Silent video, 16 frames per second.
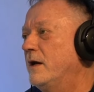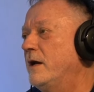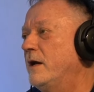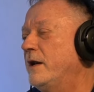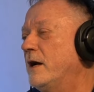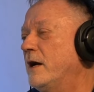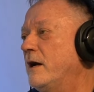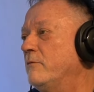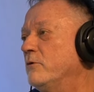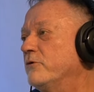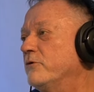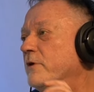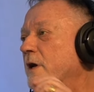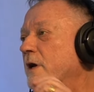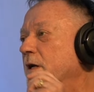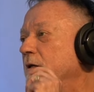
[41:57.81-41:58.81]
And I
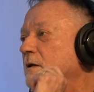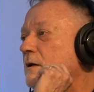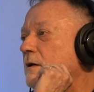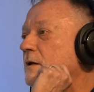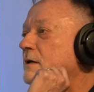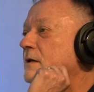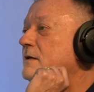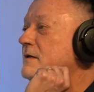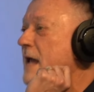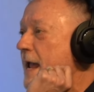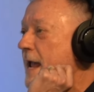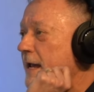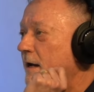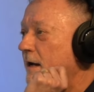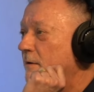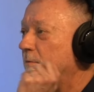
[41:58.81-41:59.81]
was like, "Damn,